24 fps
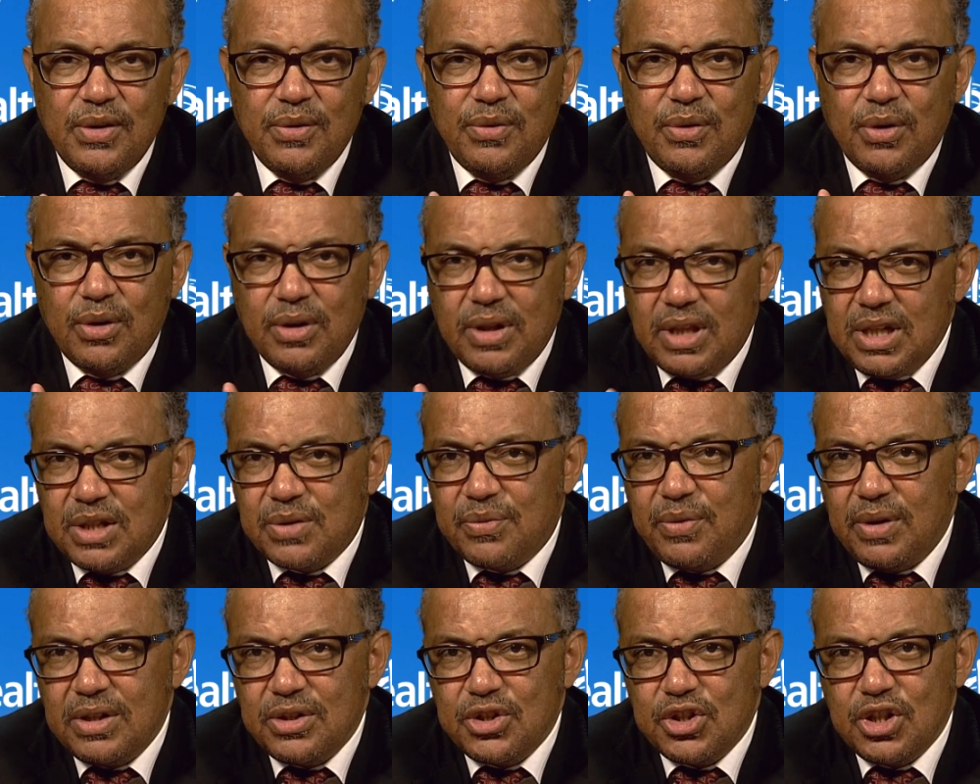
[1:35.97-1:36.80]
For this
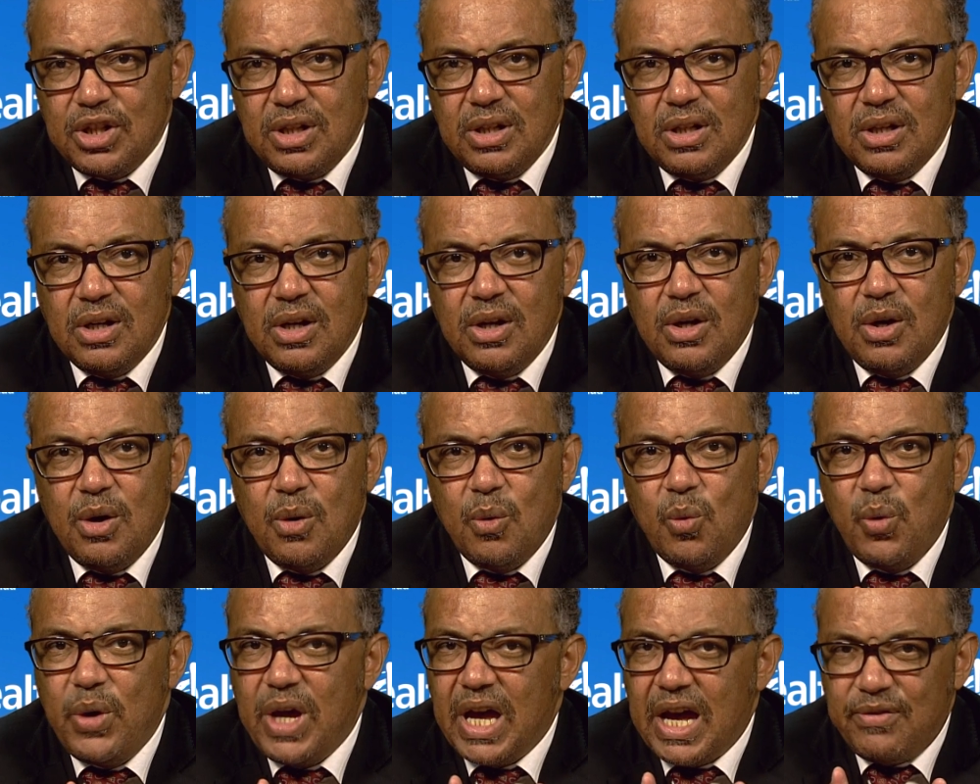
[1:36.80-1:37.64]
version,
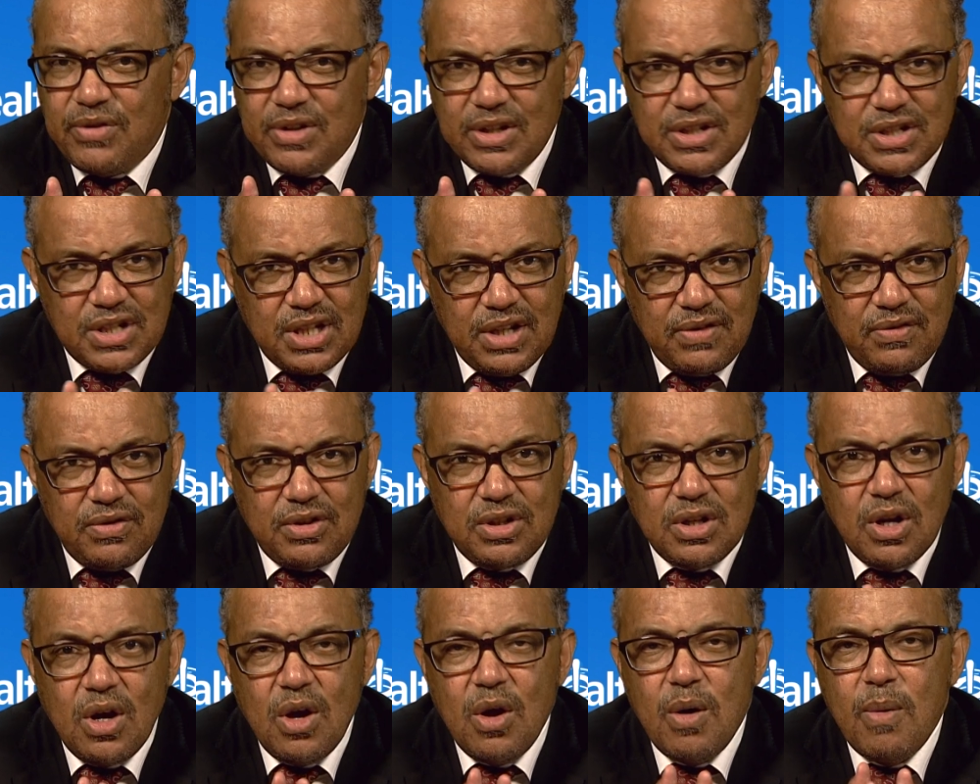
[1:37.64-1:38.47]
we have
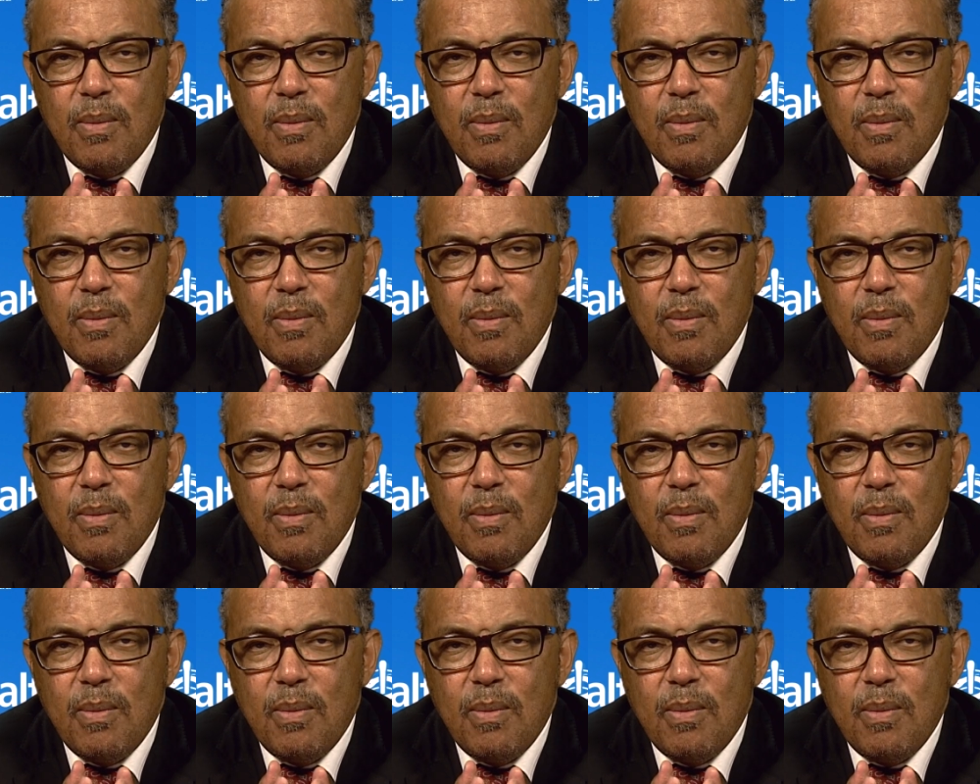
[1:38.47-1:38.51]
received